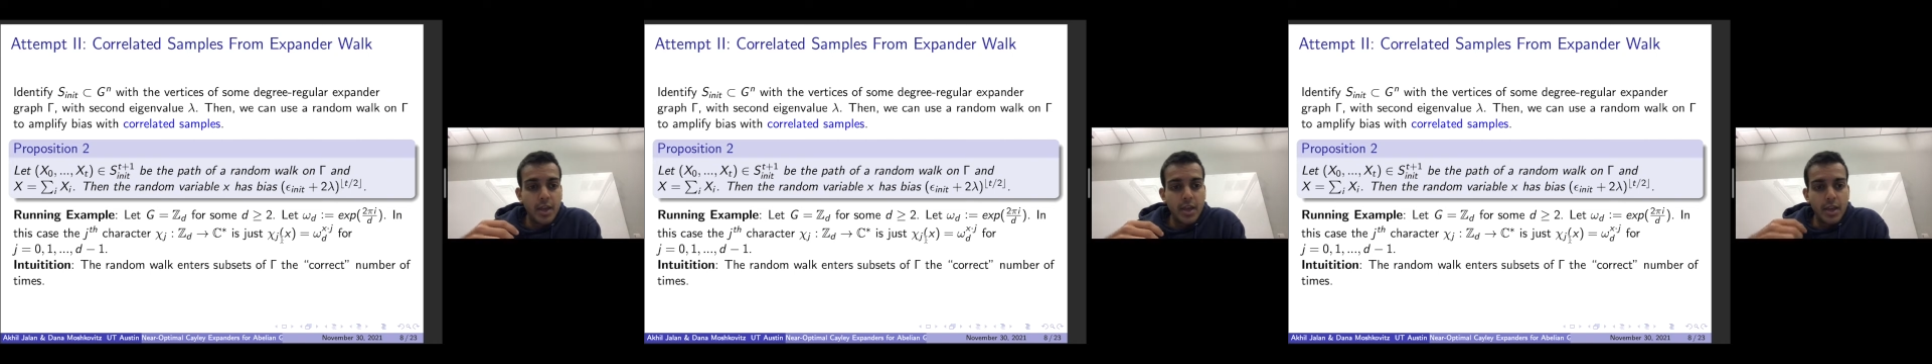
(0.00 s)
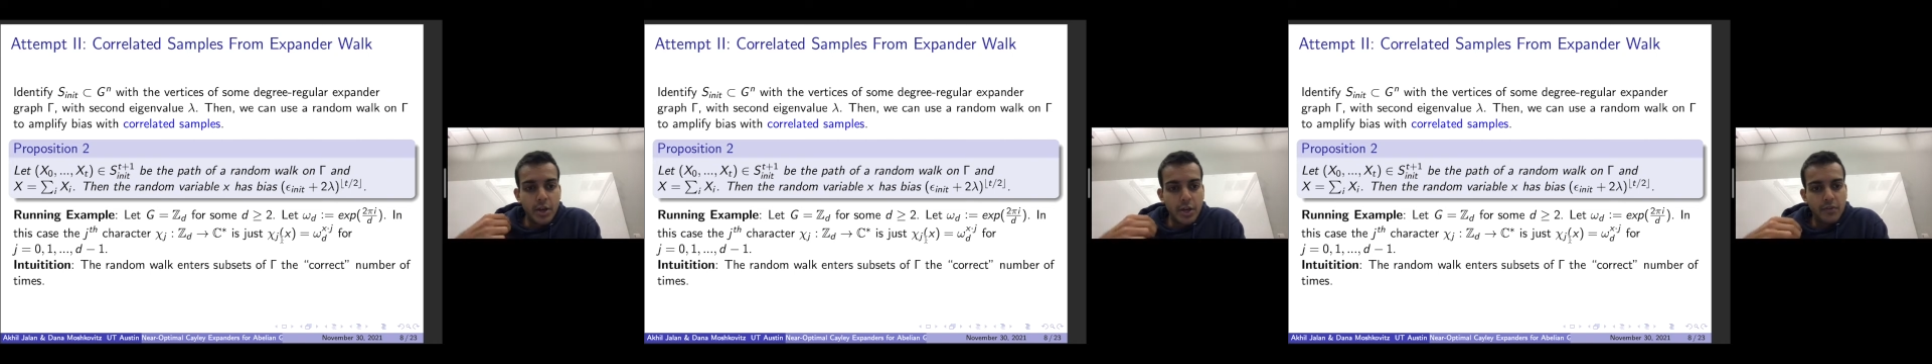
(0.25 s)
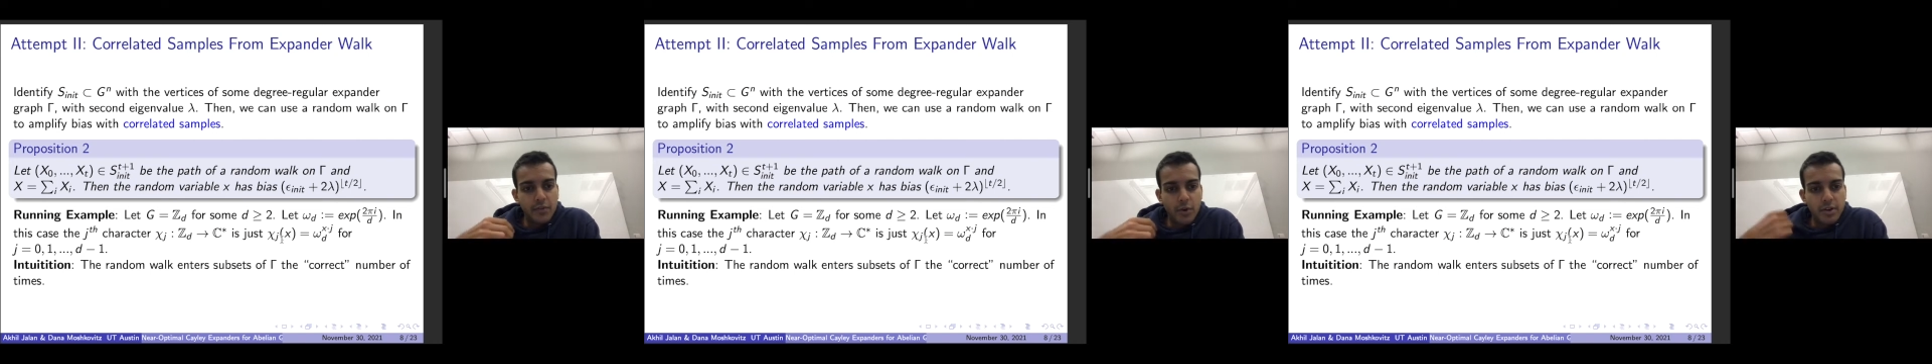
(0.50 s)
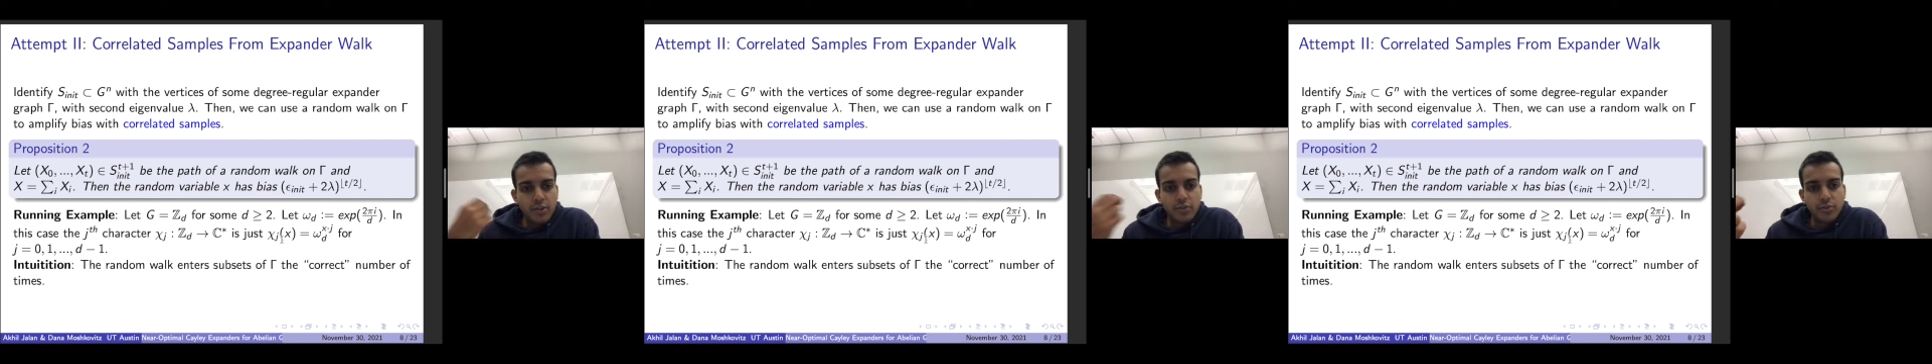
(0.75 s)
of our
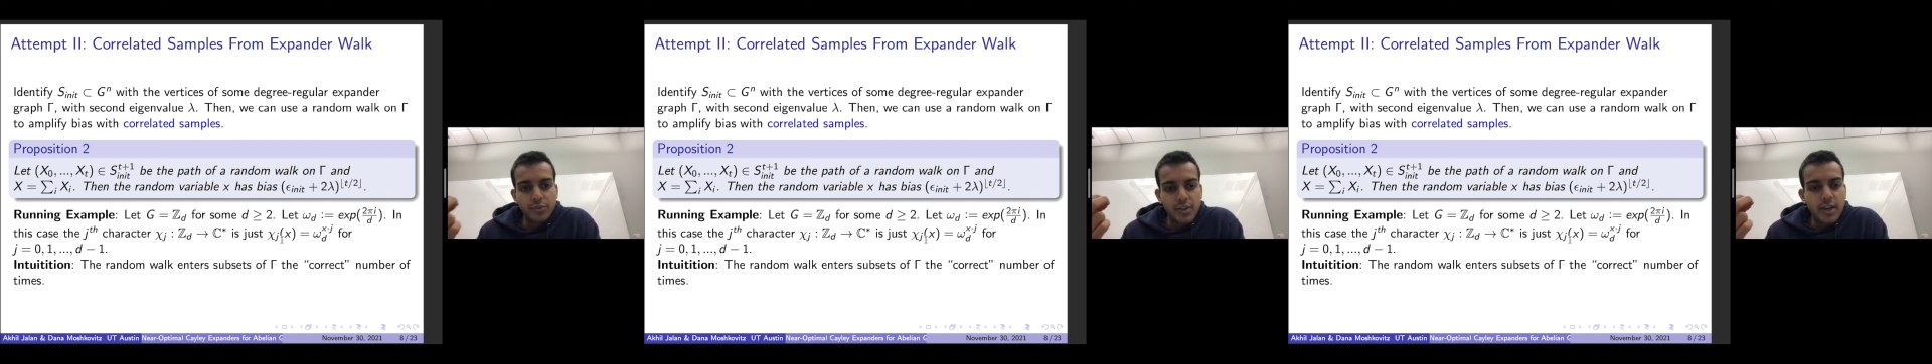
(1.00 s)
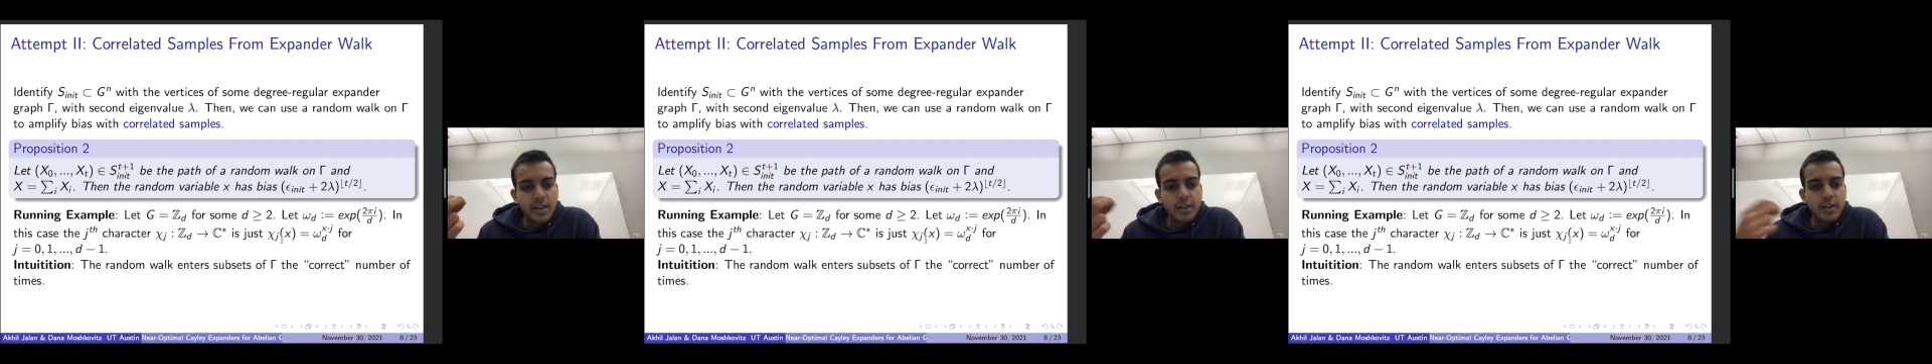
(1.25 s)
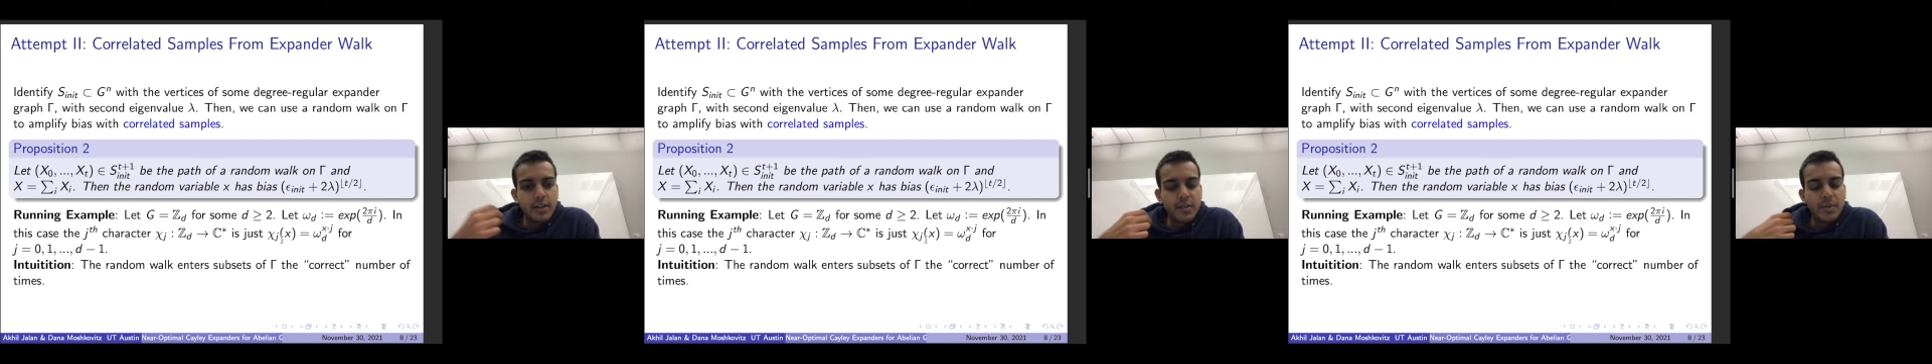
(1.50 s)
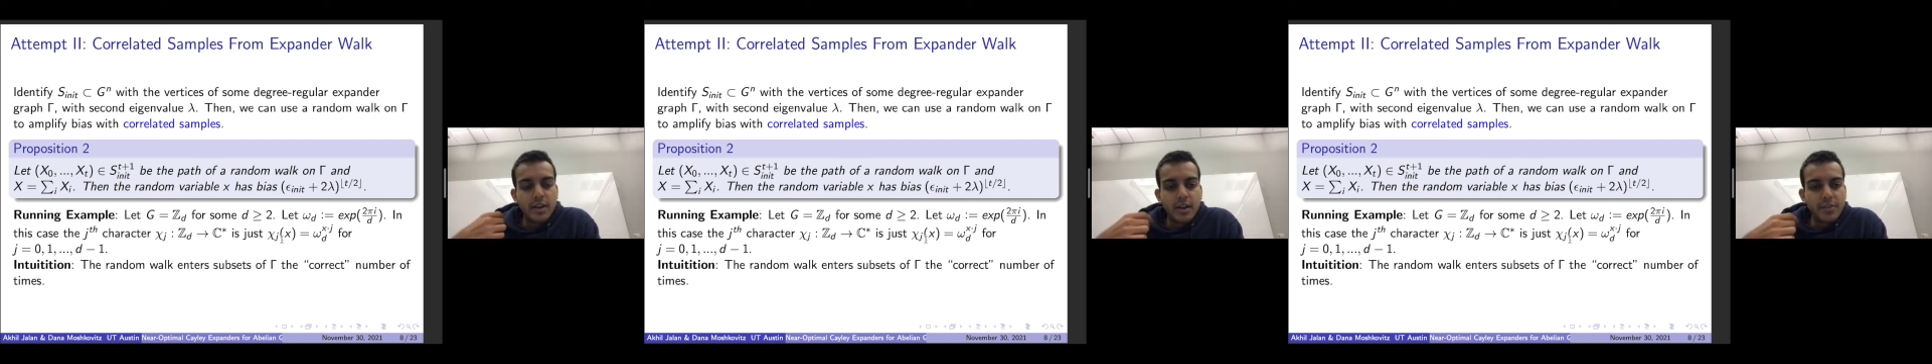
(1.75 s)
initial set is
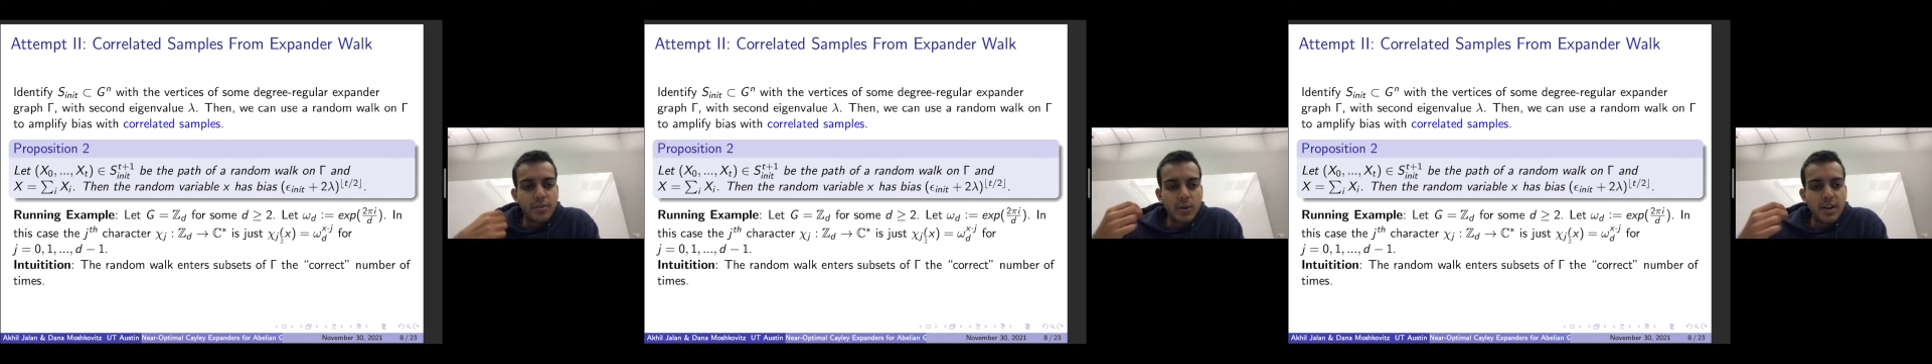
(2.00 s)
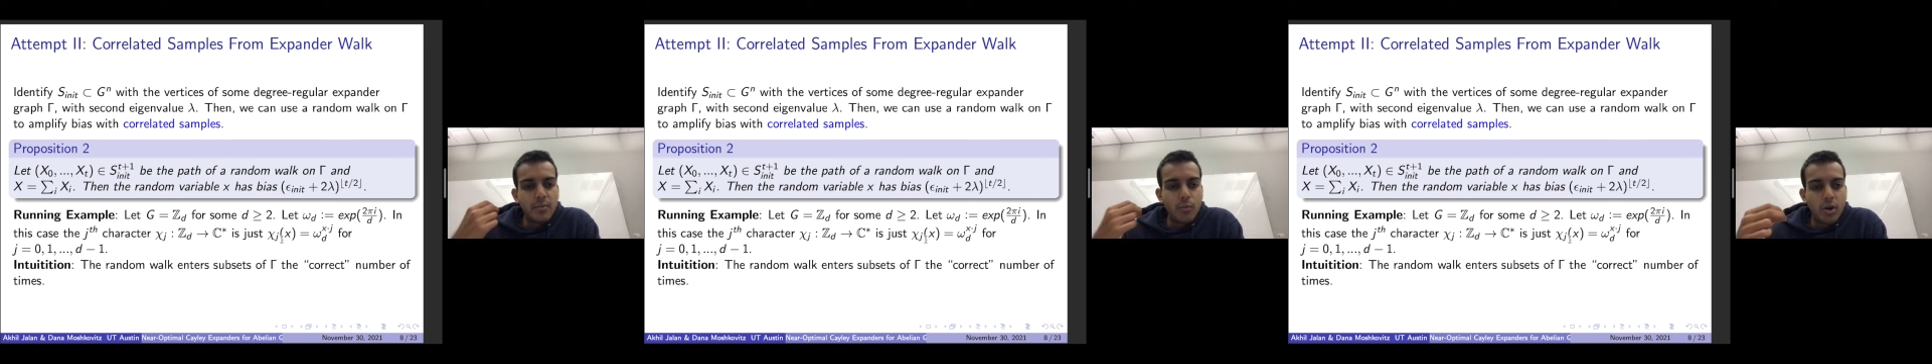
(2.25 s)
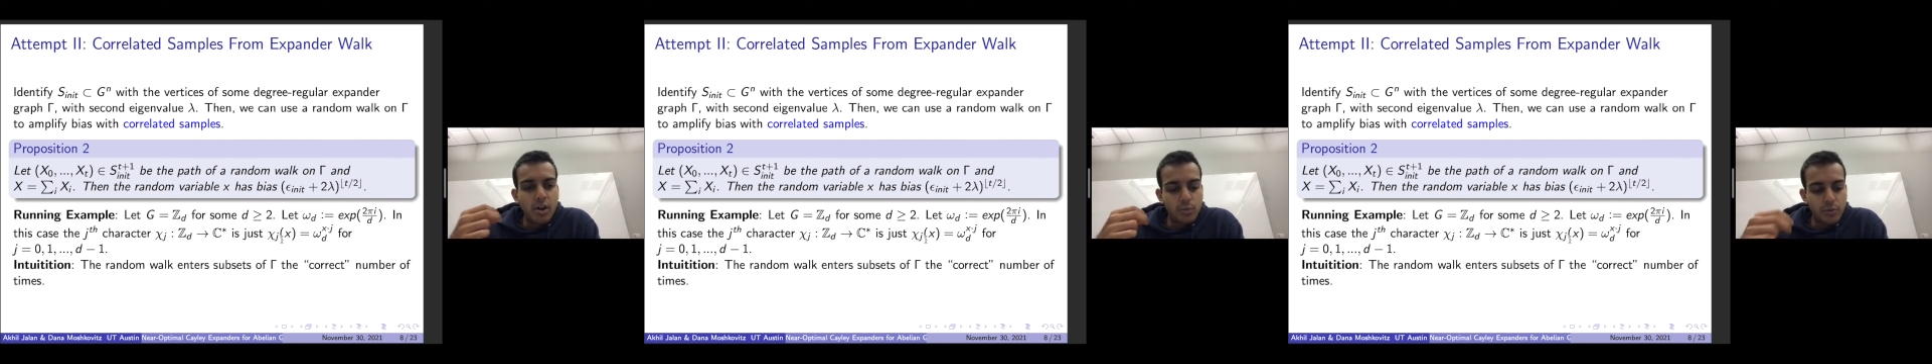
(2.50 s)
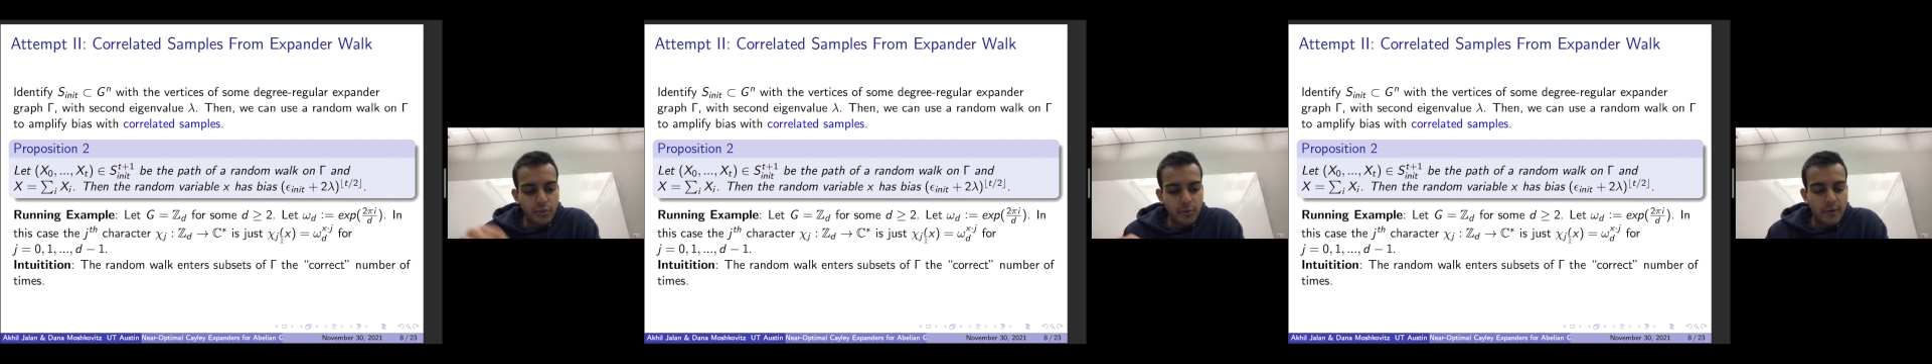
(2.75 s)
because the random walk will
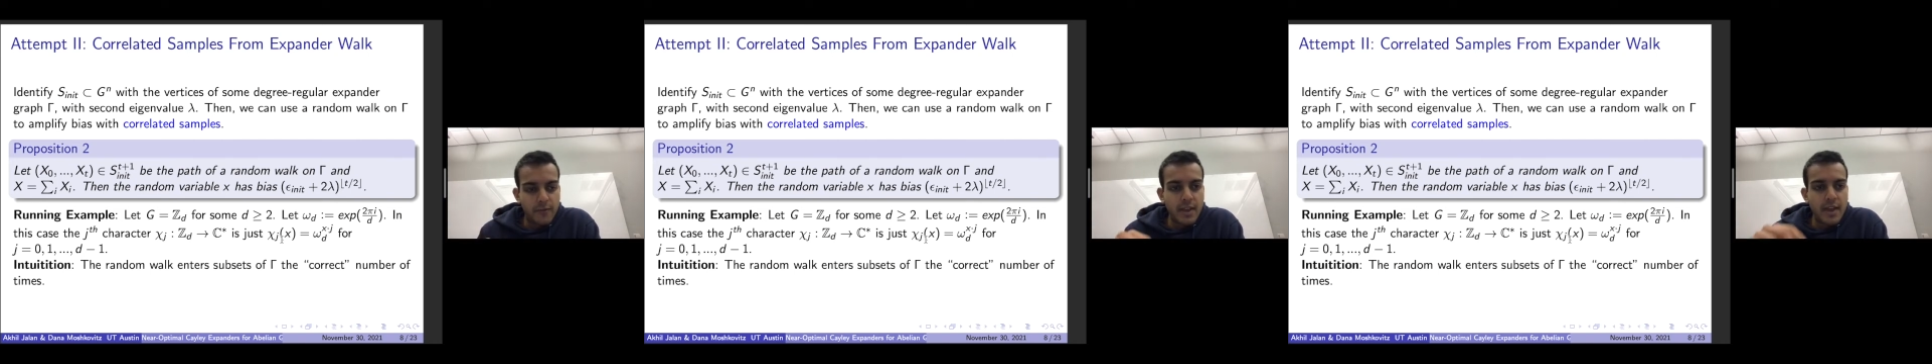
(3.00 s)
sort of